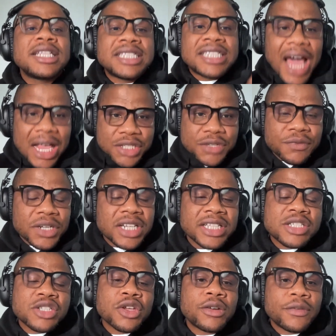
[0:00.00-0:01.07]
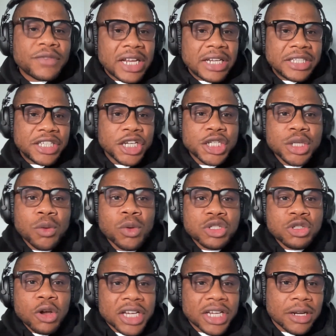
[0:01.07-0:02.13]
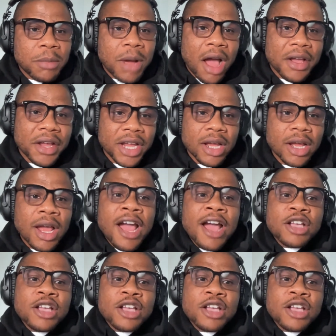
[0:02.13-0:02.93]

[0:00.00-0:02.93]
That's really the sort of delegation we're talking about here.